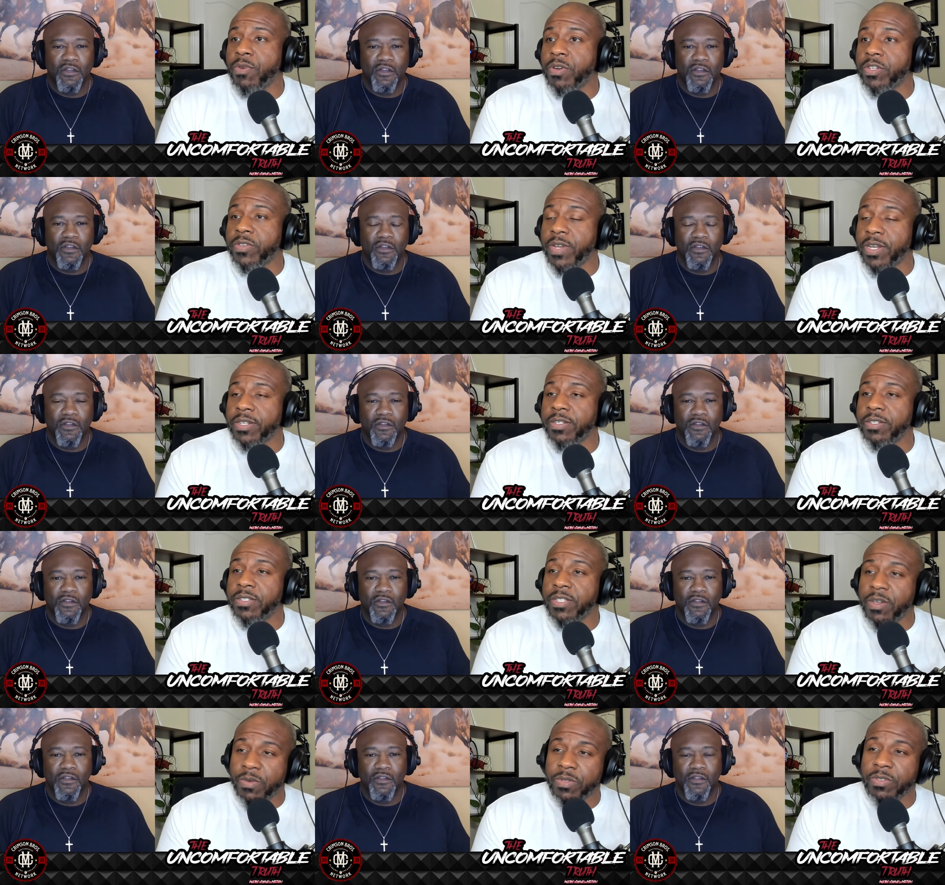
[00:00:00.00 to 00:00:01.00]
Speaker 1: more
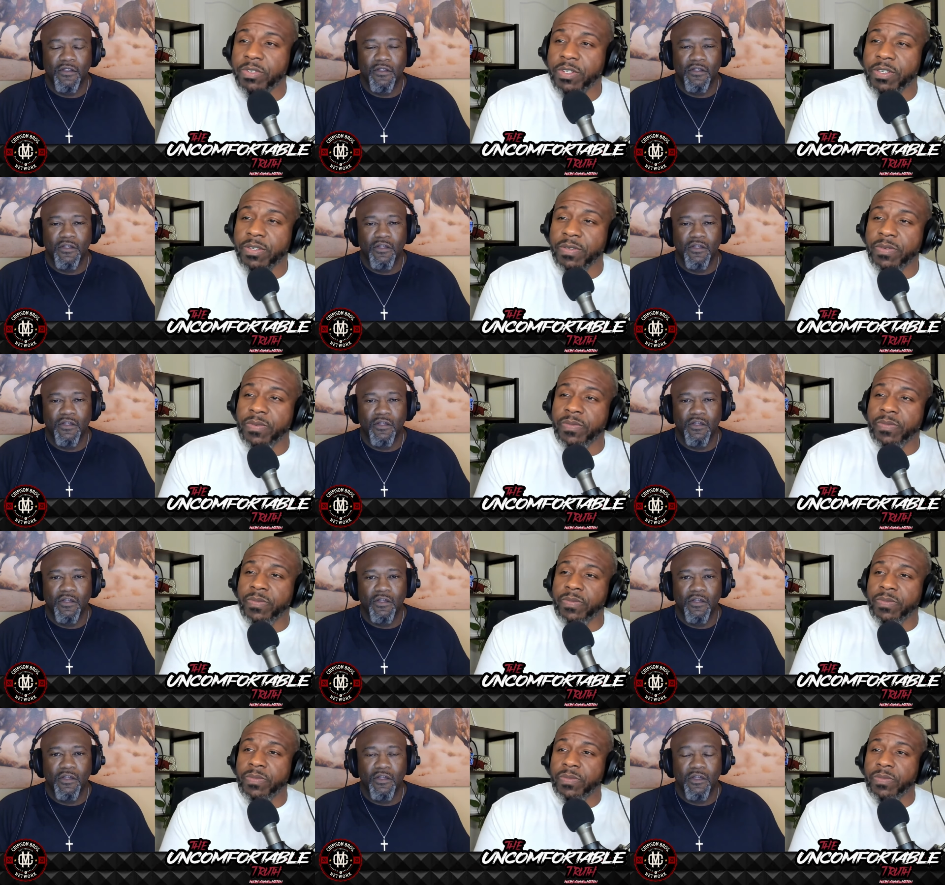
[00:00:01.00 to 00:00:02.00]
attracted. Is that what you're saying?
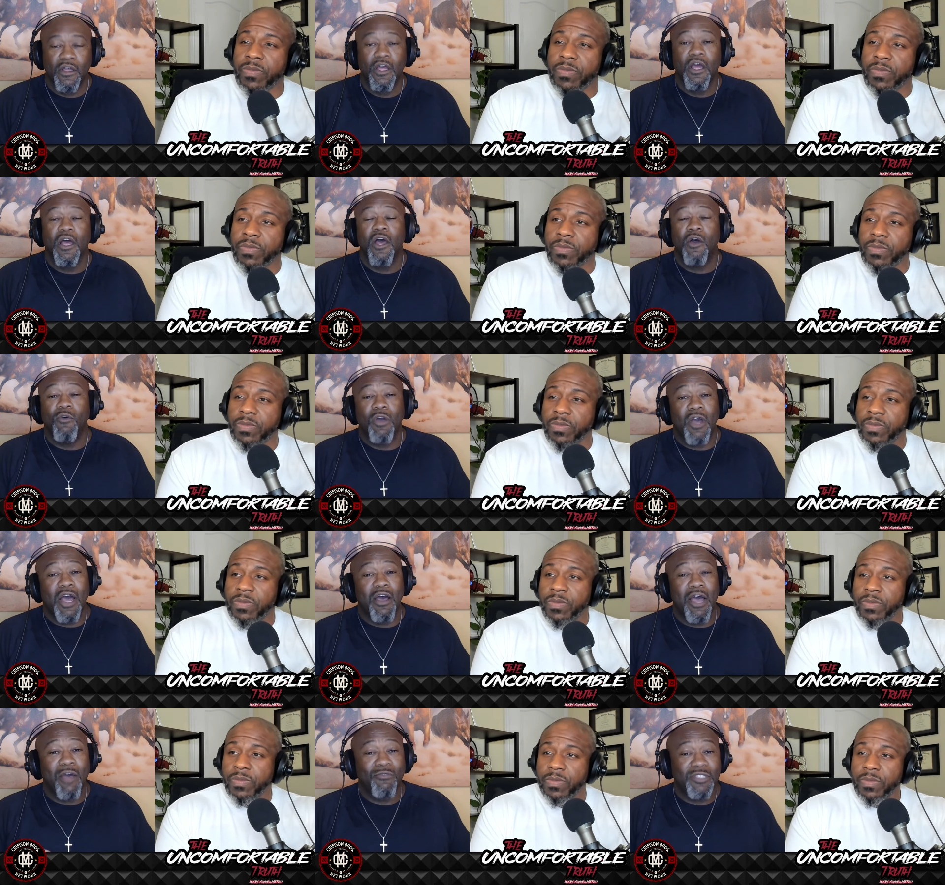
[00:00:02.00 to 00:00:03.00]
Well,
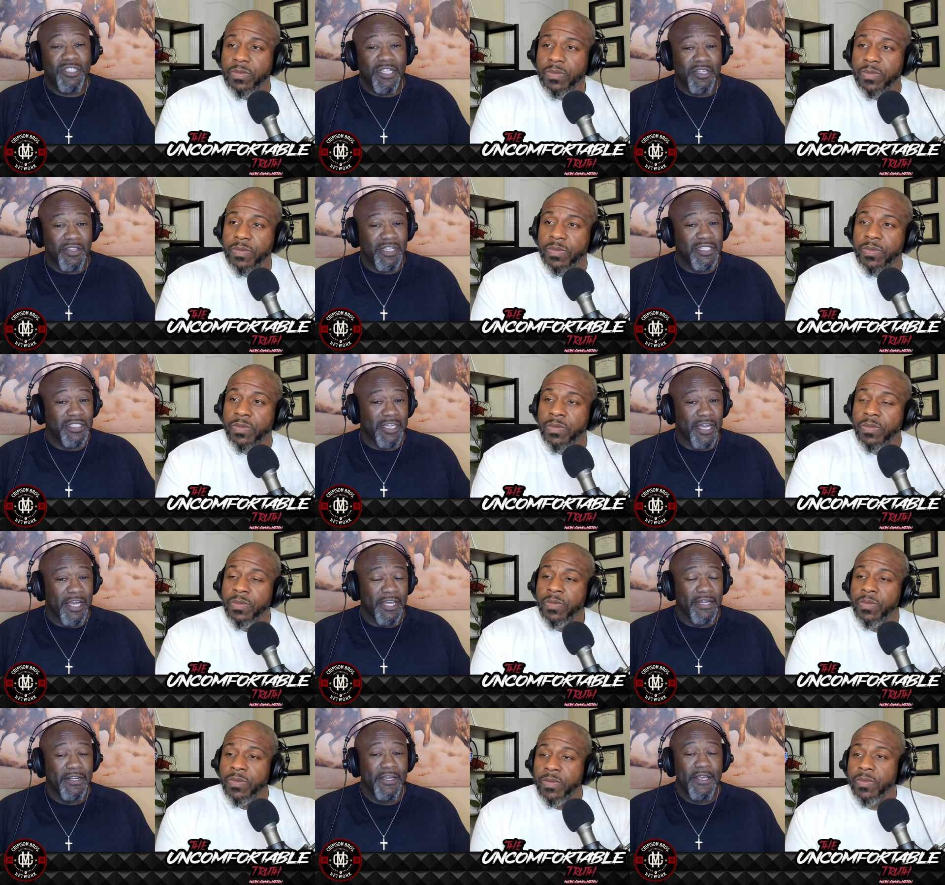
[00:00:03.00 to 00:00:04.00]
Speaker 2: I will say this,
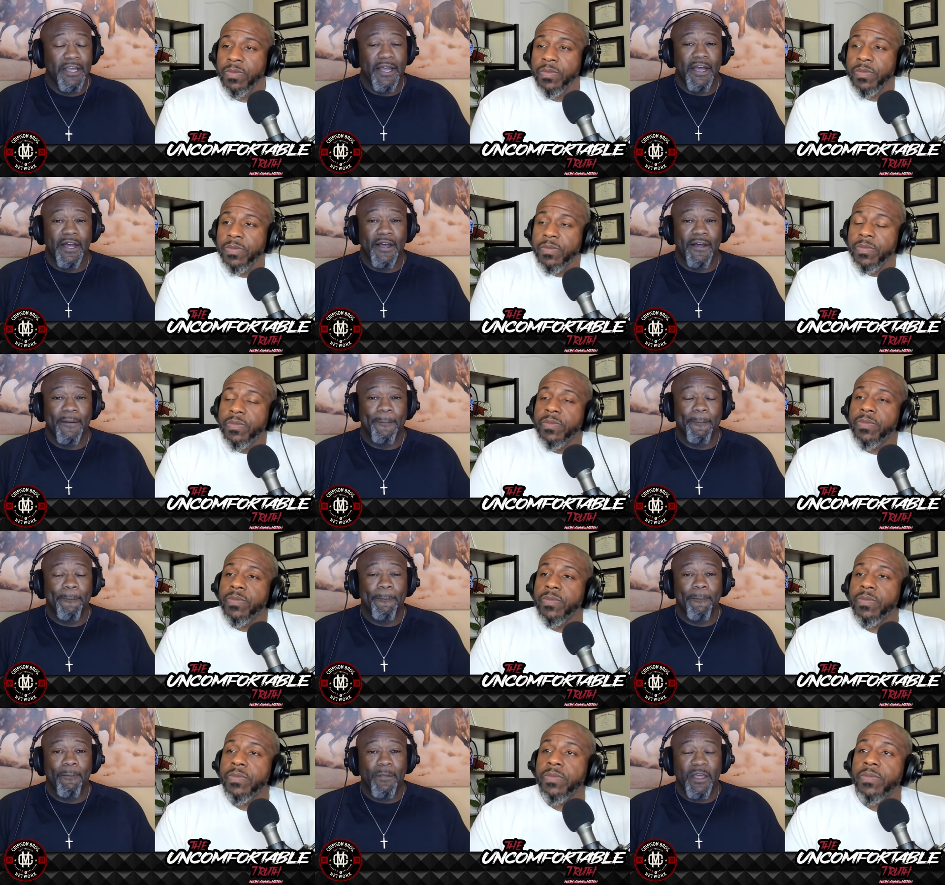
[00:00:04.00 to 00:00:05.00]
Kane.
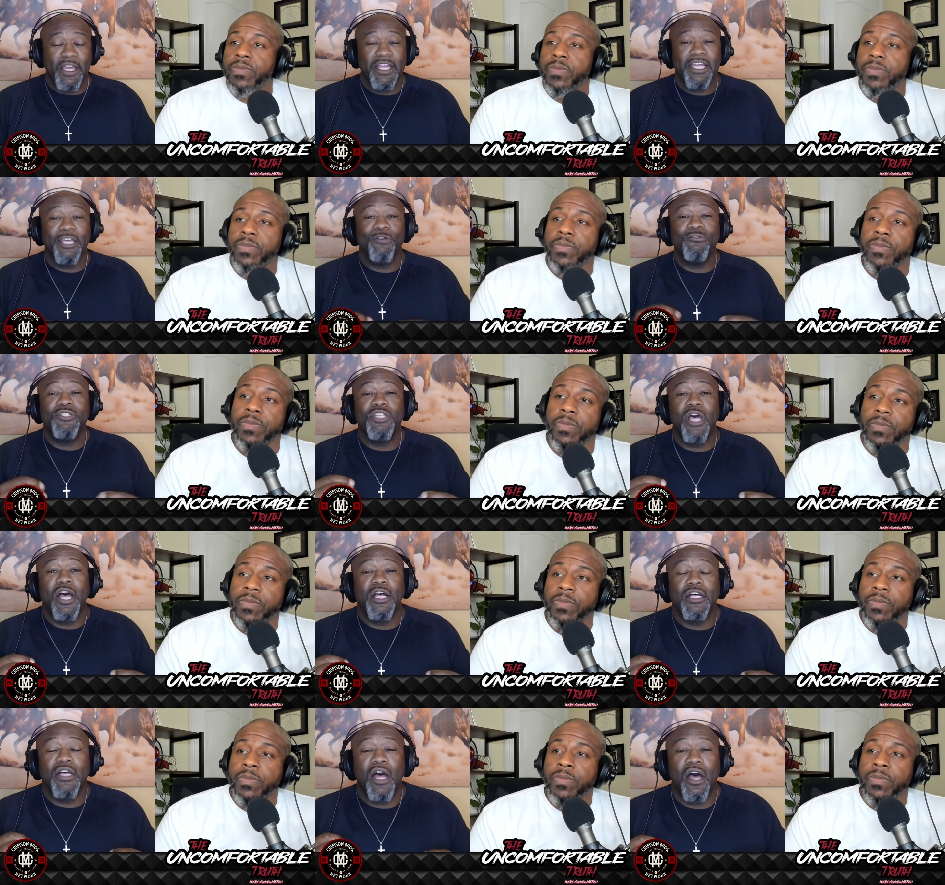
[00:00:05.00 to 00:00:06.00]
It was
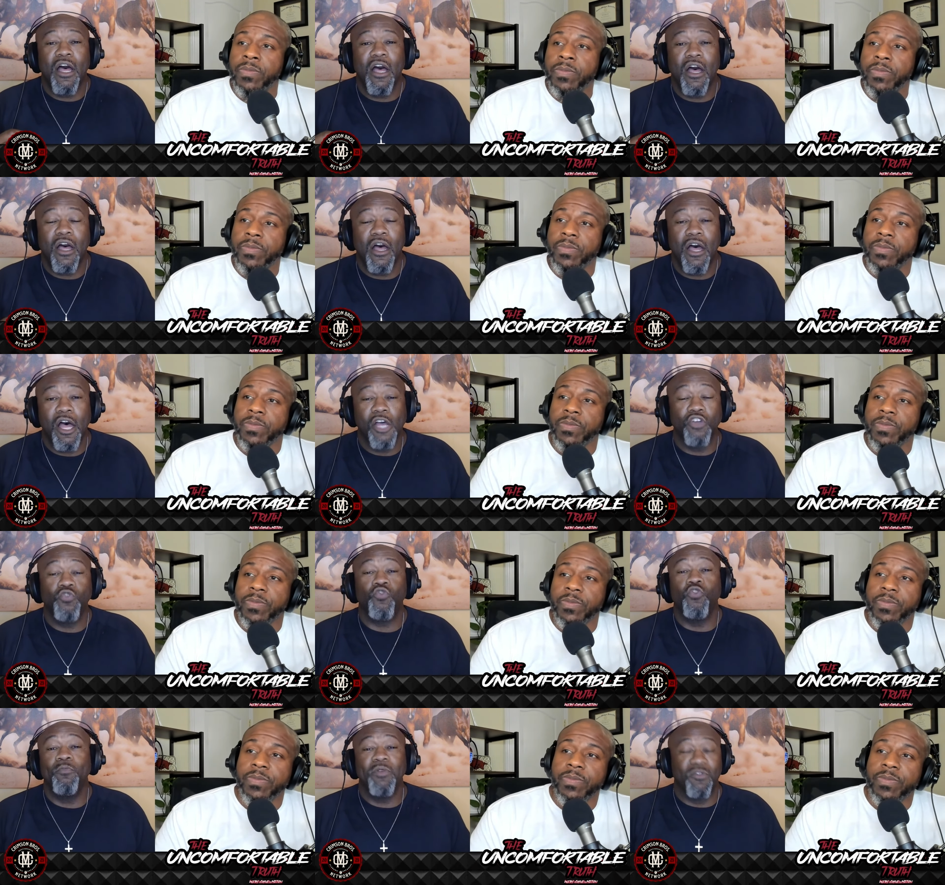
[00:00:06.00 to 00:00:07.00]
a
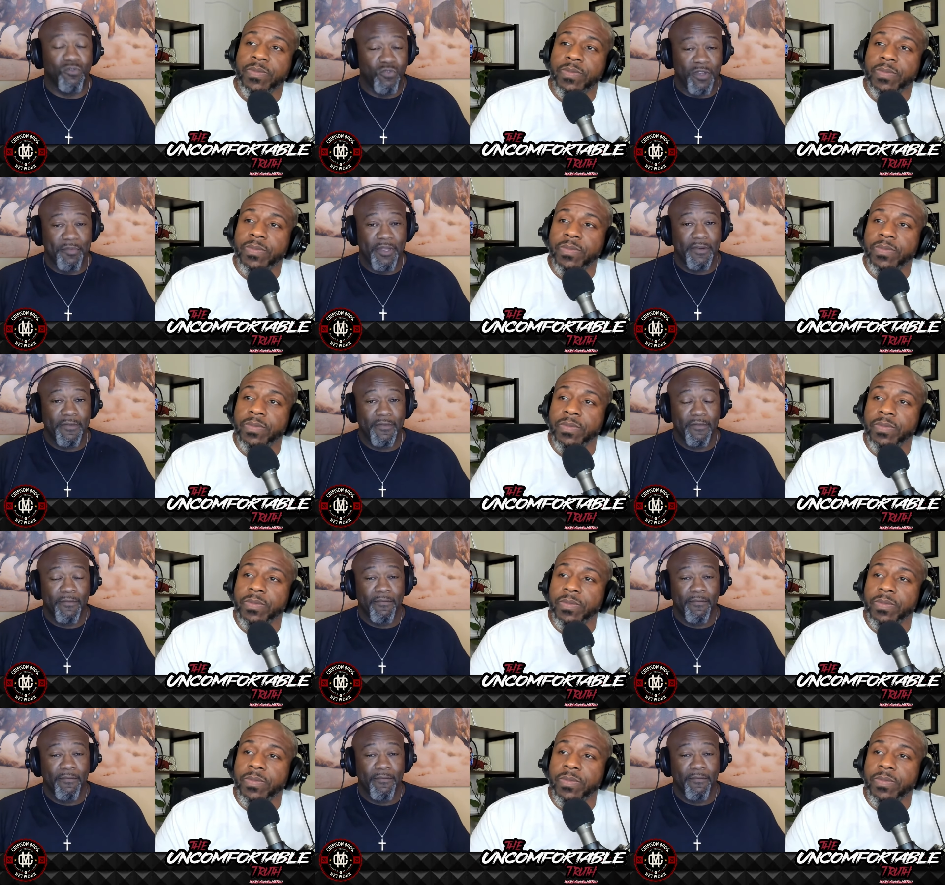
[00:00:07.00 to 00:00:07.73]
group of women